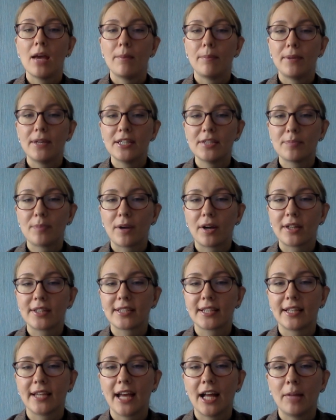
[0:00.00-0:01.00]
Peace parks
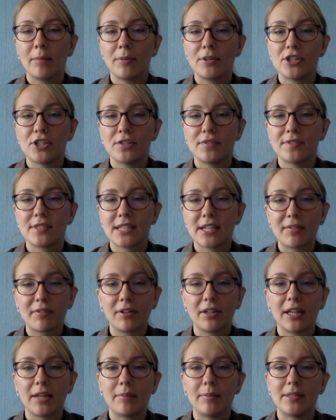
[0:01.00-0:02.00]
can help achieve several
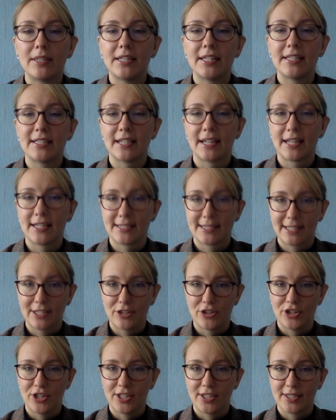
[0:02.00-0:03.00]
ABTs and
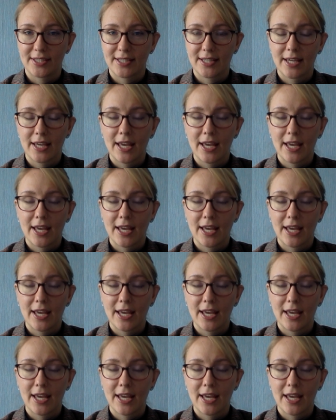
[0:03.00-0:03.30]
SDGs.